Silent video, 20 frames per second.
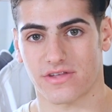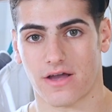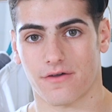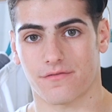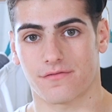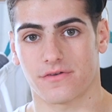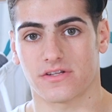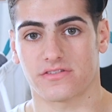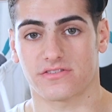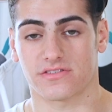
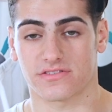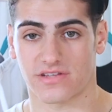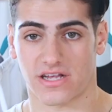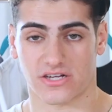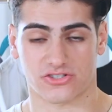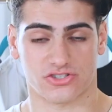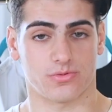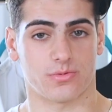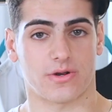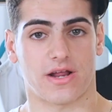outfits is
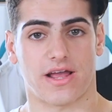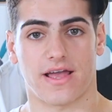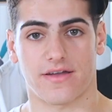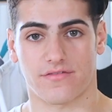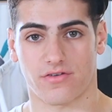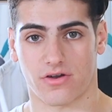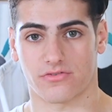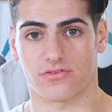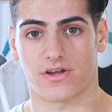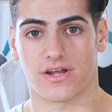actually what I
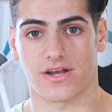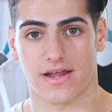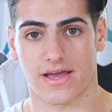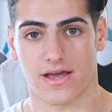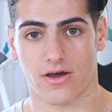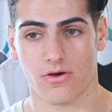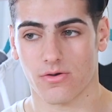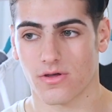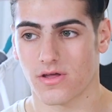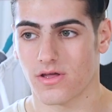have on right
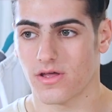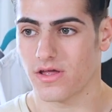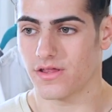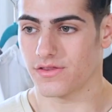now.